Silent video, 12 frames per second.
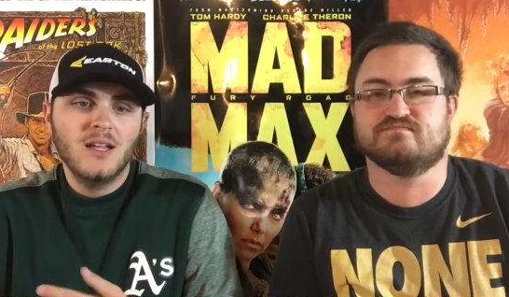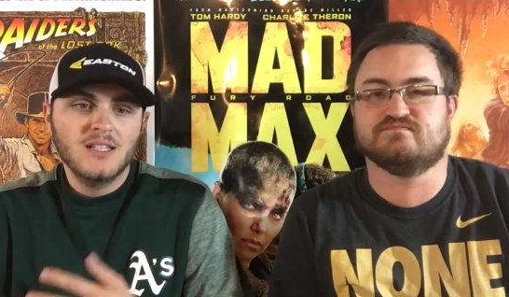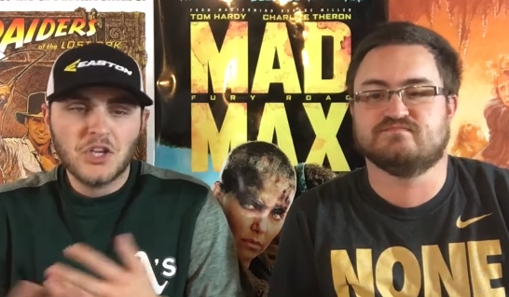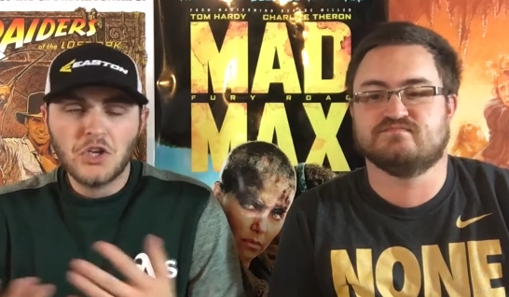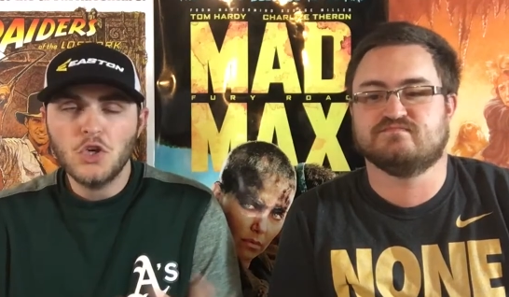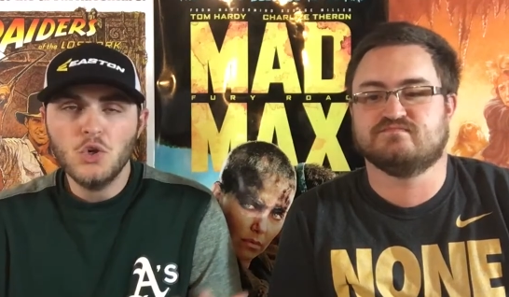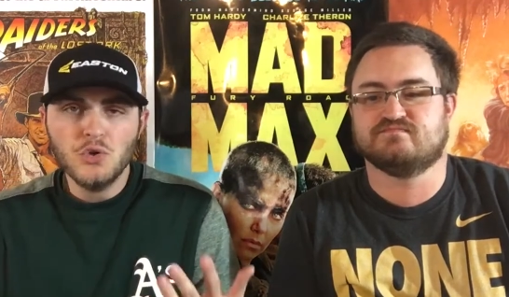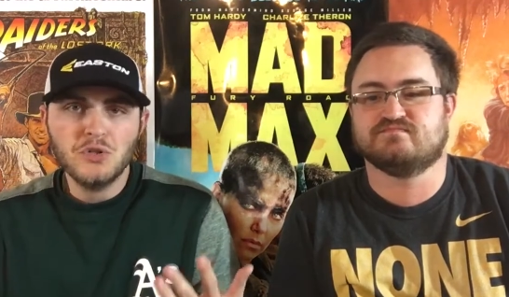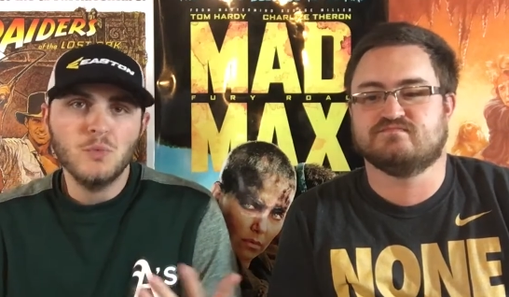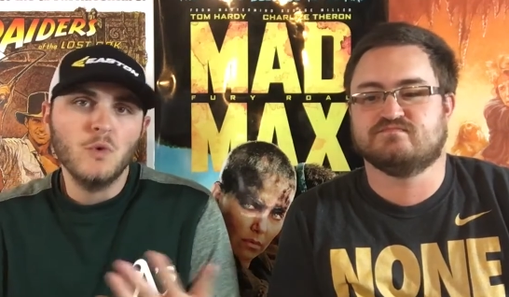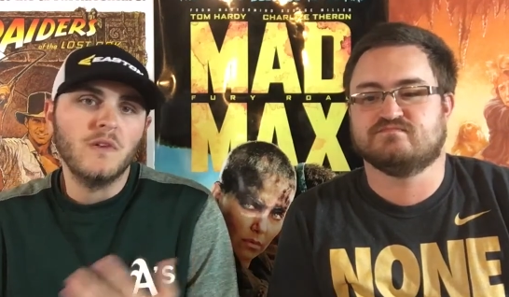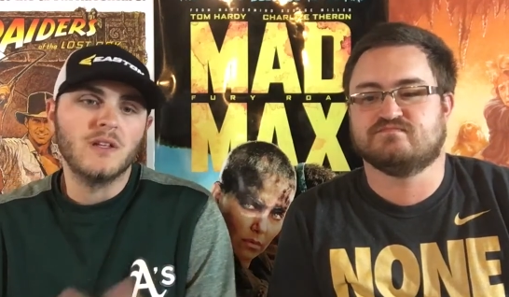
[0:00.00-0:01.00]
Speaker 1: it's a
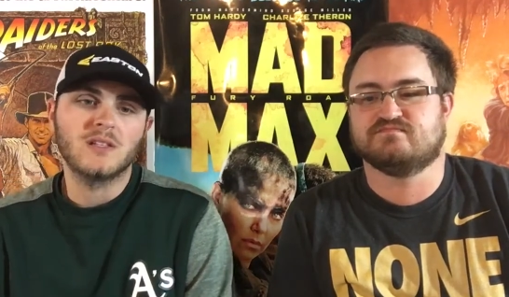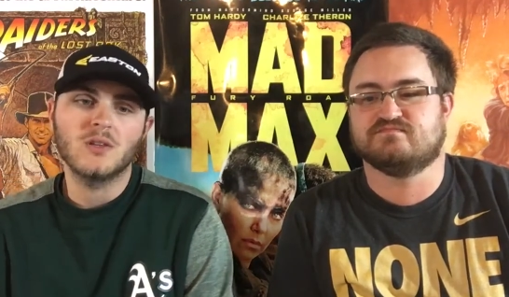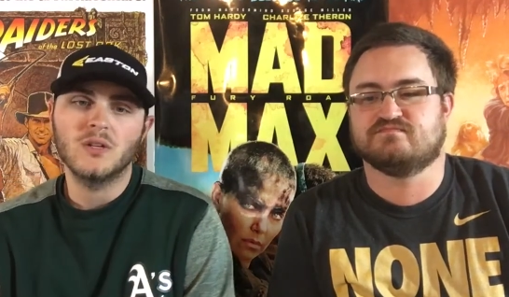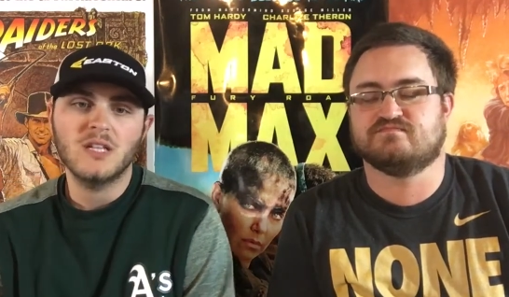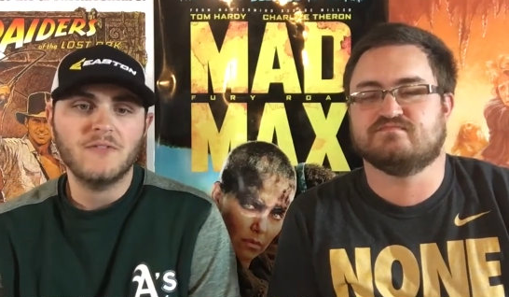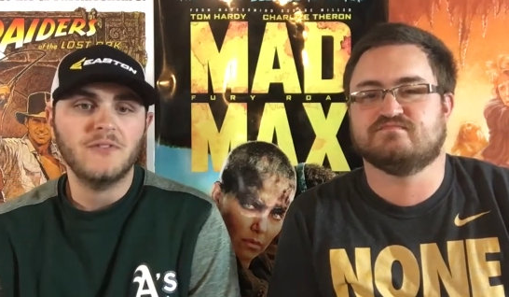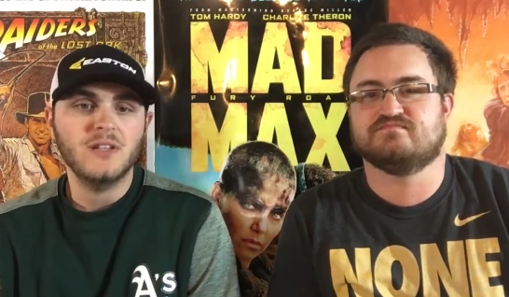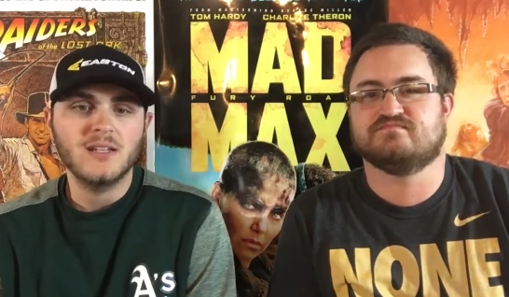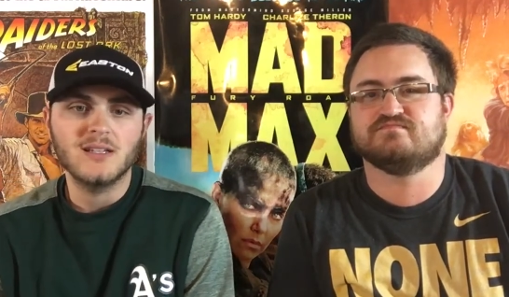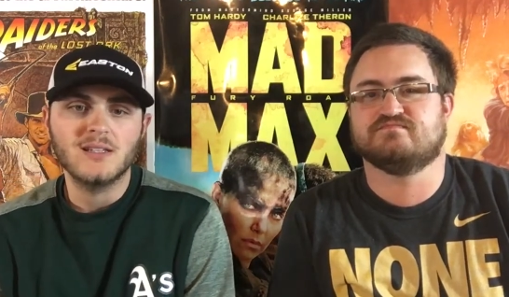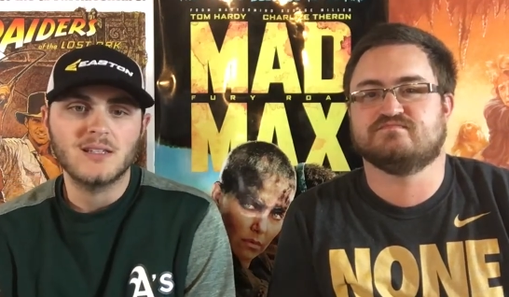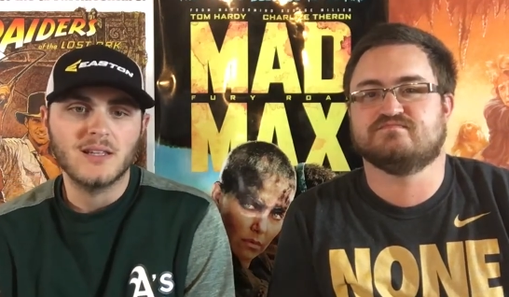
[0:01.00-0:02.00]
huge movie, and so it definitely
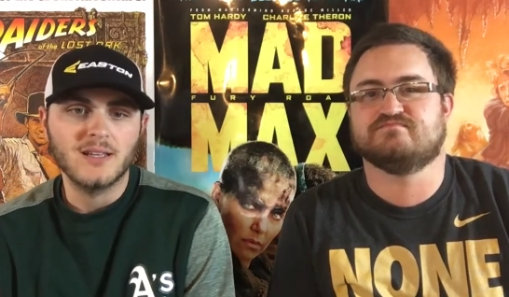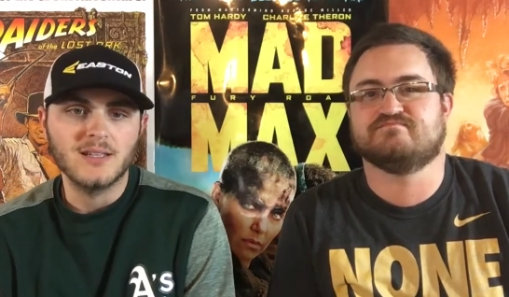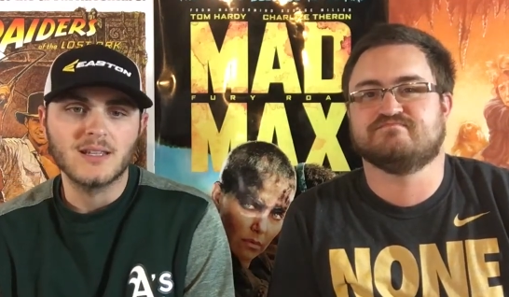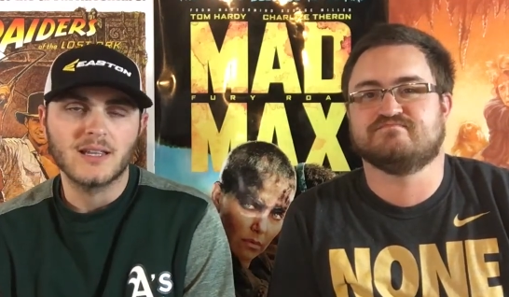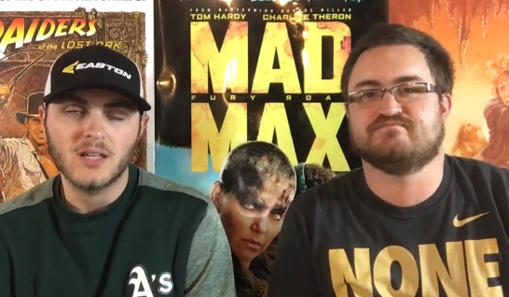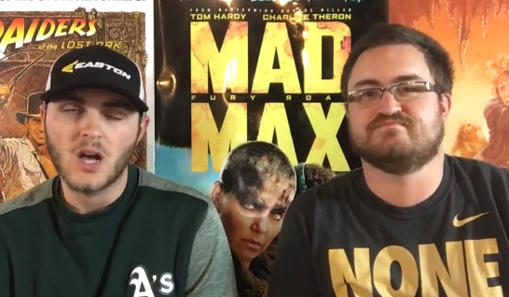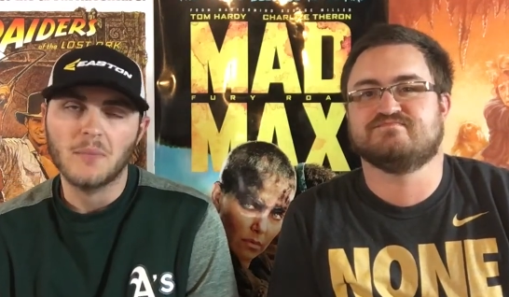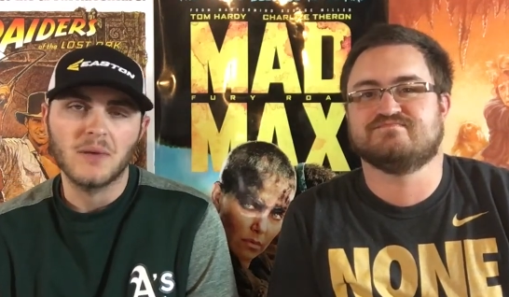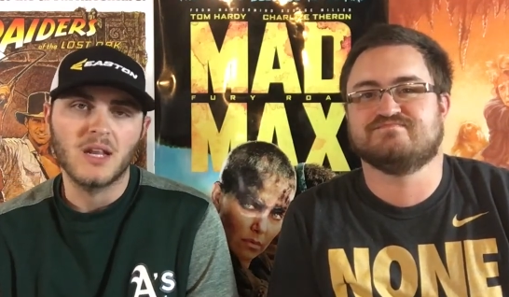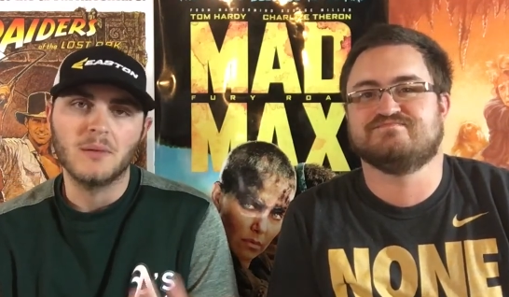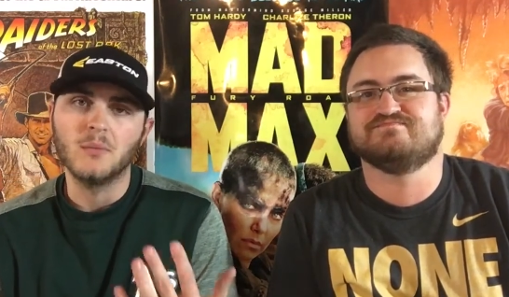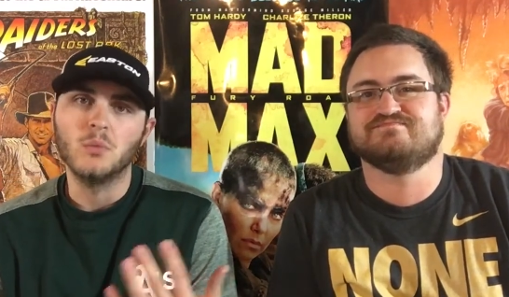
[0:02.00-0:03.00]
is is a top
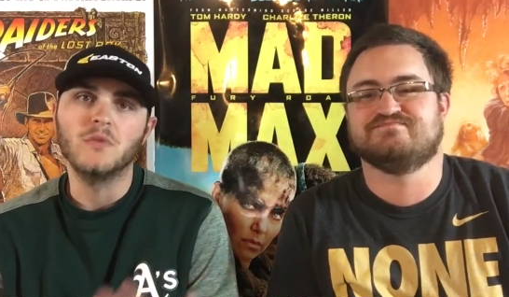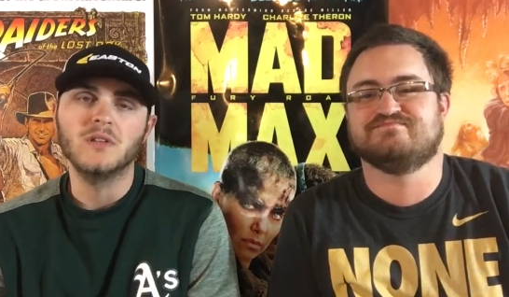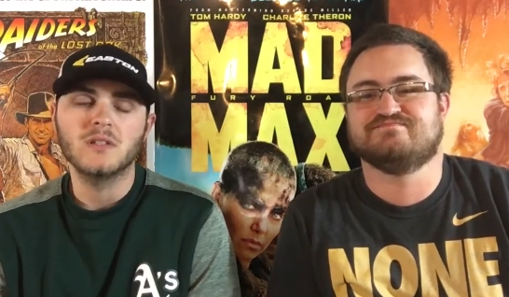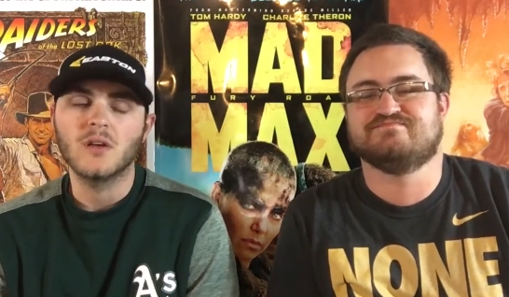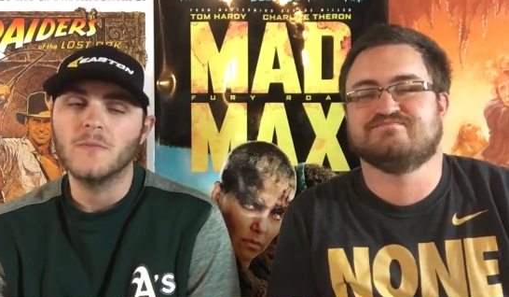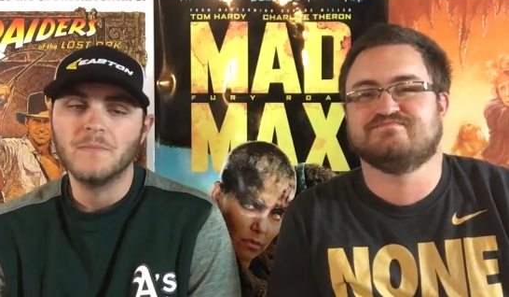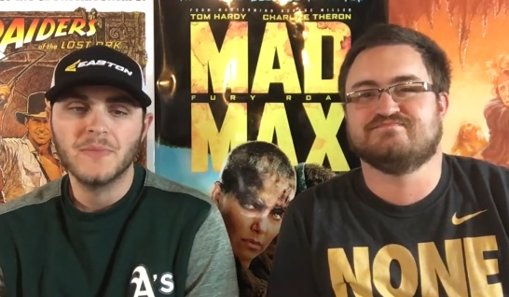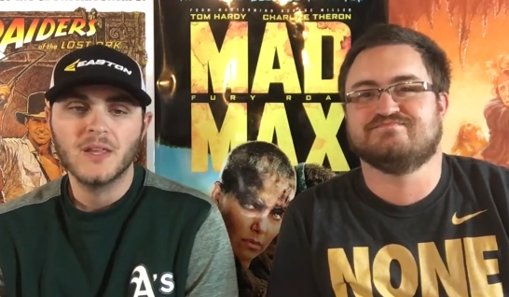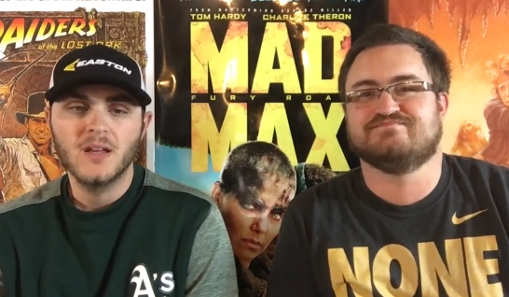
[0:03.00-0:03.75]
animated movie. So